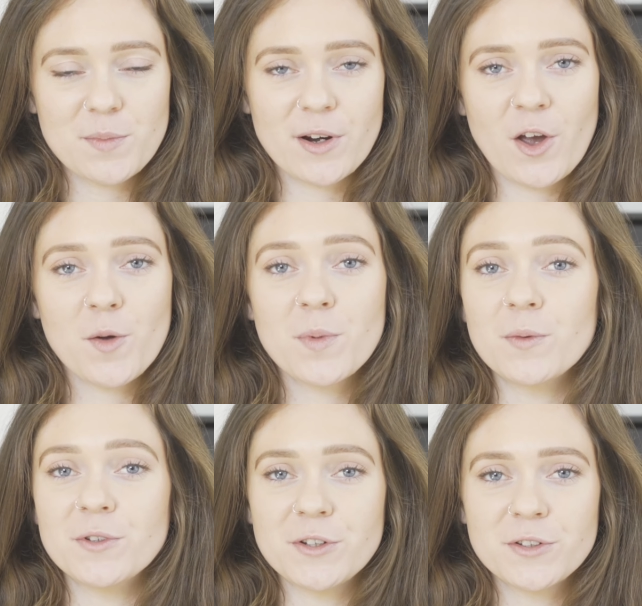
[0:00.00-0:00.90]
but I hope
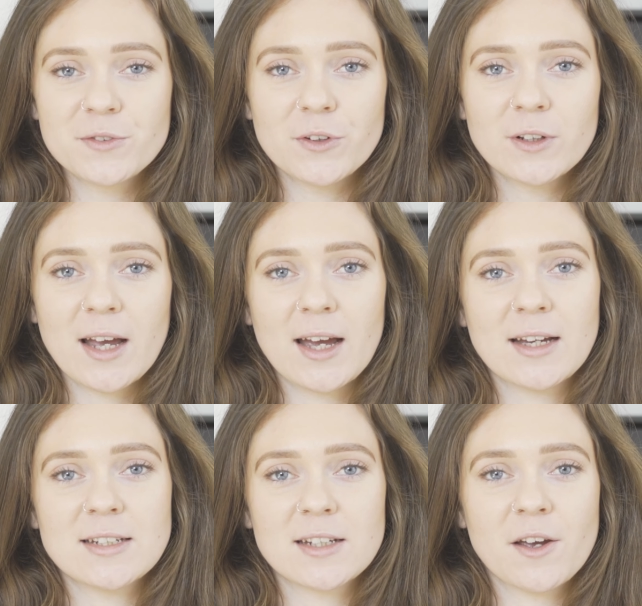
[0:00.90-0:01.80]
it was useful,
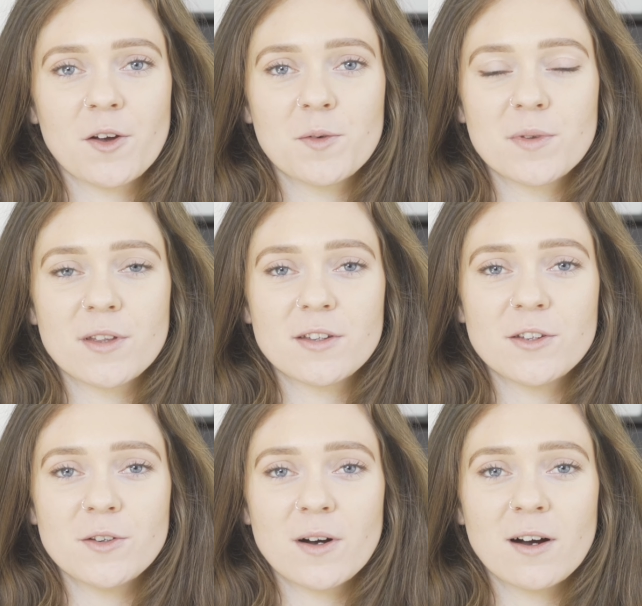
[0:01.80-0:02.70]
and I hope
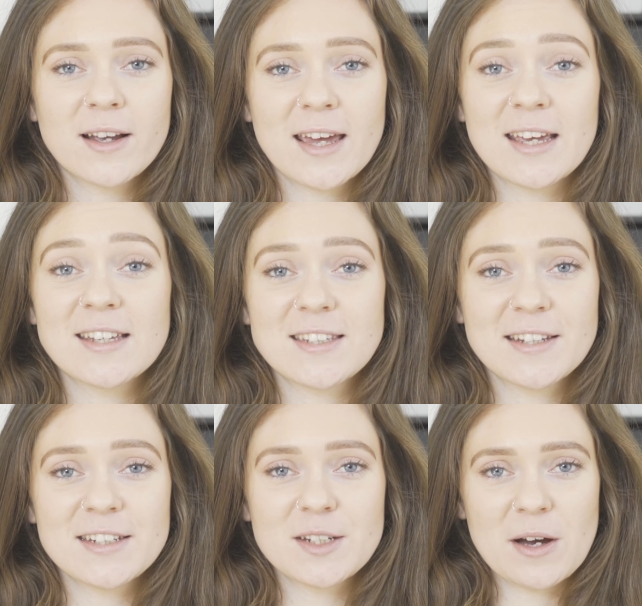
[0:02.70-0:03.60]
that you are getting
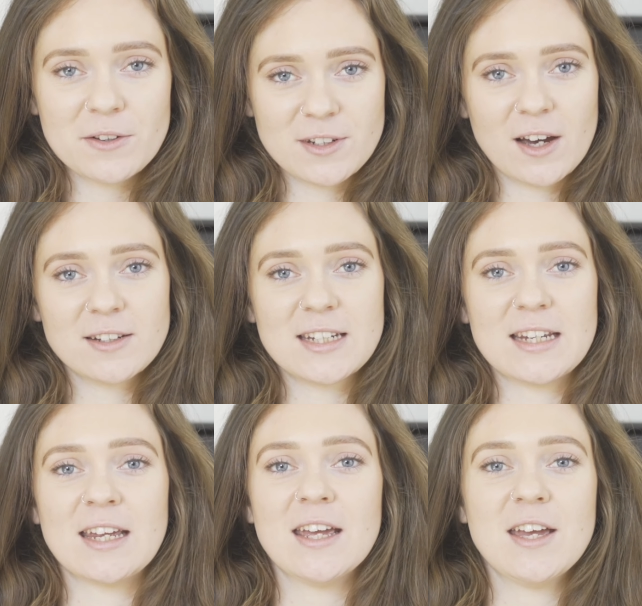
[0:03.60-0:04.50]
excited about
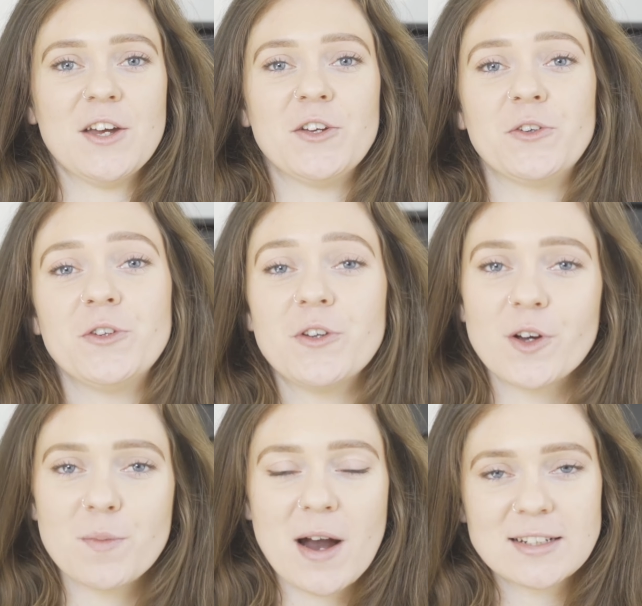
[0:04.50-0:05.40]
starting your new
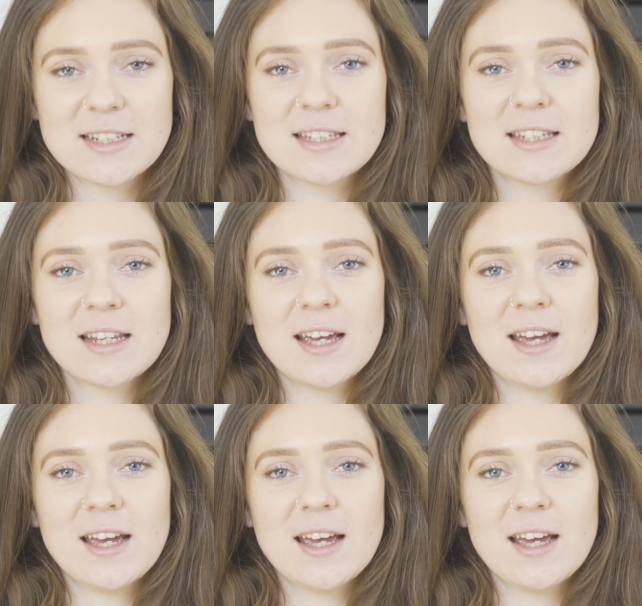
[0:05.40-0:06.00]
yoga practice.